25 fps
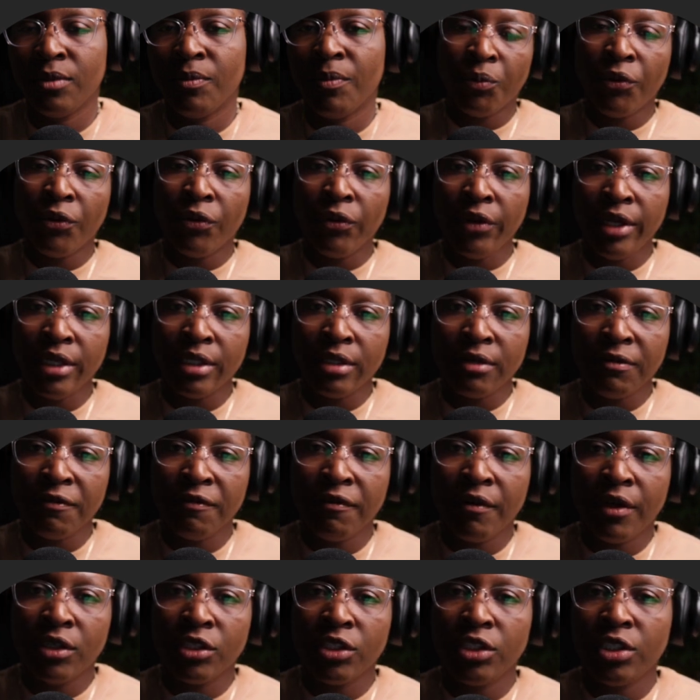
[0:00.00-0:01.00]
The print
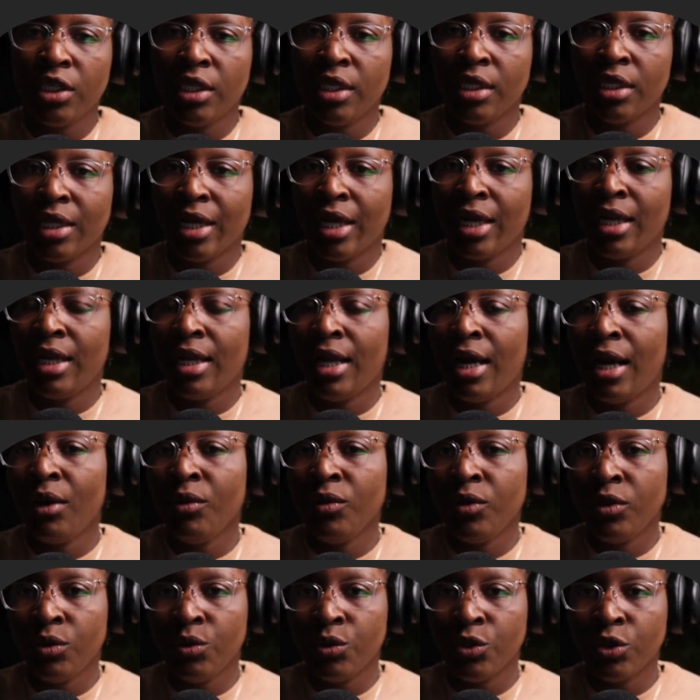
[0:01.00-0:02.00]
function
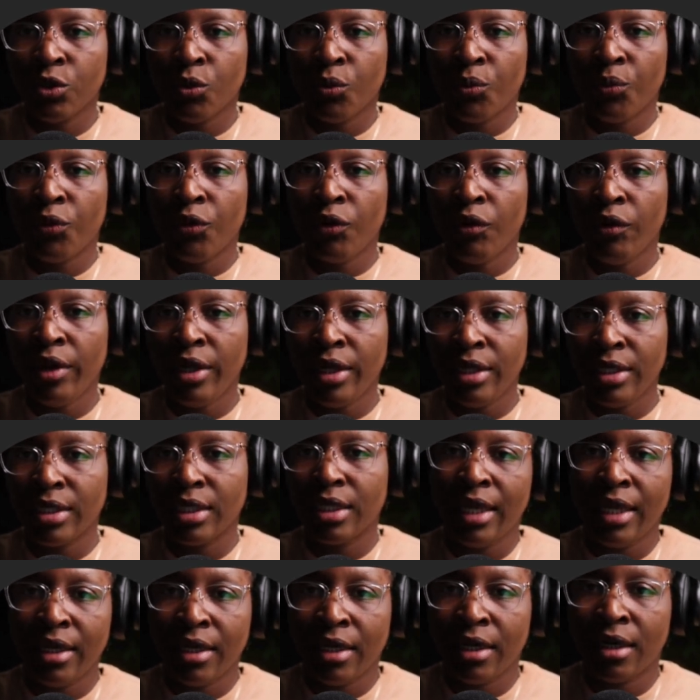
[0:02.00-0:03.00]
allows you to
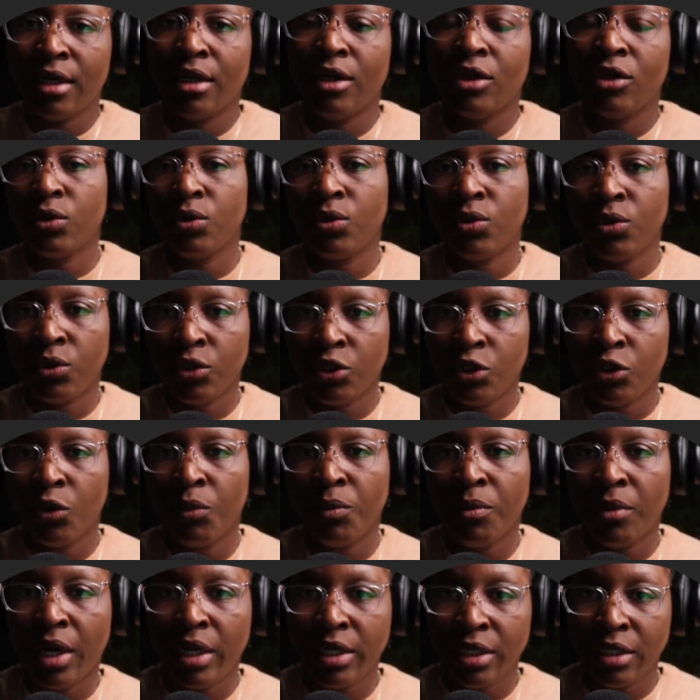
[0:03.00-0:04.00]
print data to
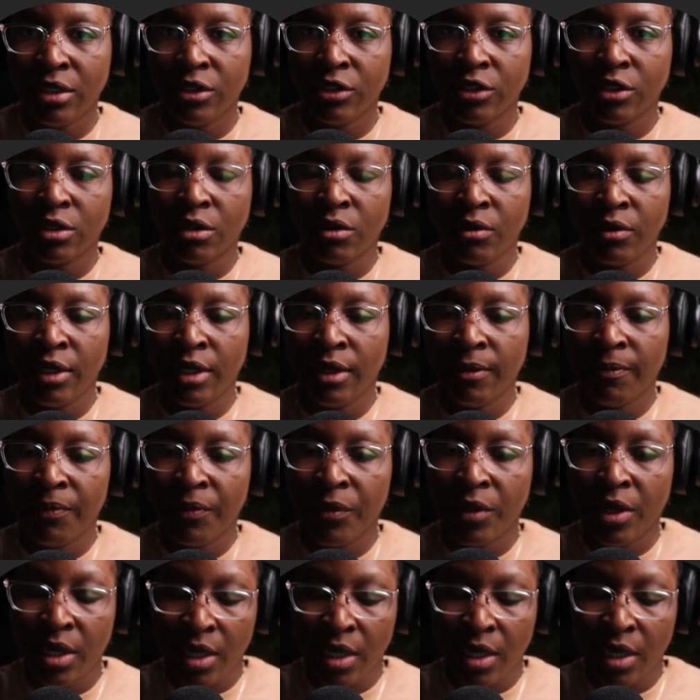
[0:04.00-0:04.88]
your monitor screen.